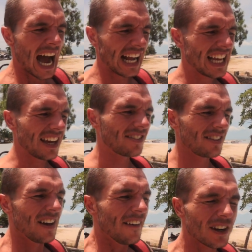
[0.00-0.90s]
And yes,
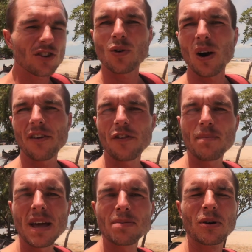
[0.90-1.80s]
there is quite a few
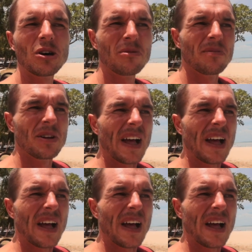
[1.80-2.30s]
people